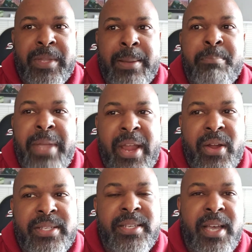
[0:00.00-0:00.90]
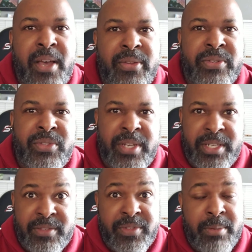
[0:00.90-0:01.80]
compared to other
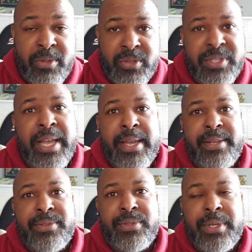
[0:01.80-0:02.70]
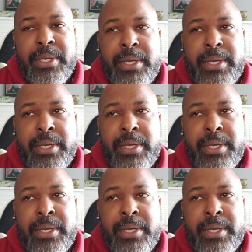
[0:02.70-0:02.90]
cities of similar size.